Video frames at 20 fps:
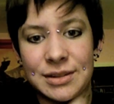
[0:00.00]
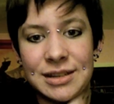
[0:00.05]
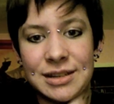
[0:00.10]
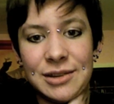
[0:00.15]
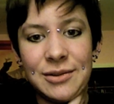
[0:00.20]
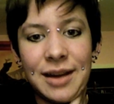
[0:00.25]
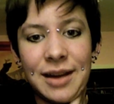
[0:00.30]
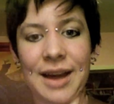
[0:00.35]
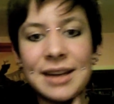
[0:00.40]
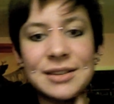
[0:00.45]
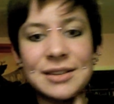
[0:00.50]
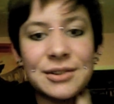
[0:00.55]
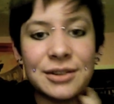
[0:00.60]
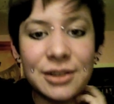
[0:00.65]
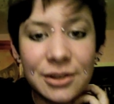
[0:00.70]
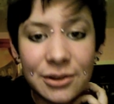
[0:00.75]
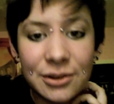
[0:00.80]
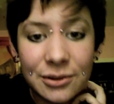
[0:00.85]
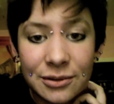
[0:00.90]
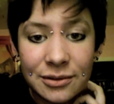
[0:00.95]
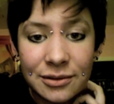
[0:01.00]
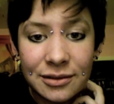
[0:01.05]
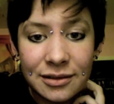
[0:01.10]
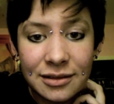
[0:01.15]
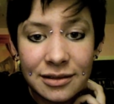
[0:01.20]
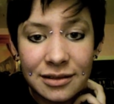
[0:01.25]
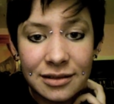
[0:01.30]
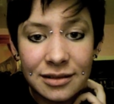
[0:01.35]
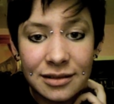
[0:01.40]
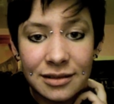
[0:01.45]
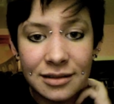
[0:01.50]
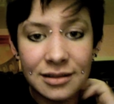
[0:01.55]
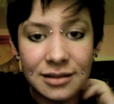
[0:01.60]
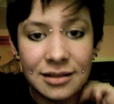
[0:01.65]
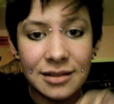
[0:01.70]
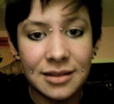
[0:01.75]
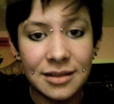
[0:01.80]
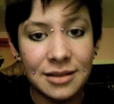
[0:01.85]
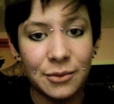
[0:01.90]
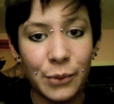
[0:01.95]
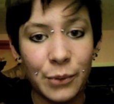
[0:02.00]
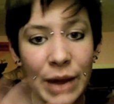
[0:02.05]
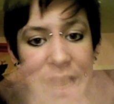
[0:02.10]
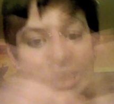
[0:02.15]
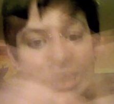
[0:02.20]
of you guys are new, the way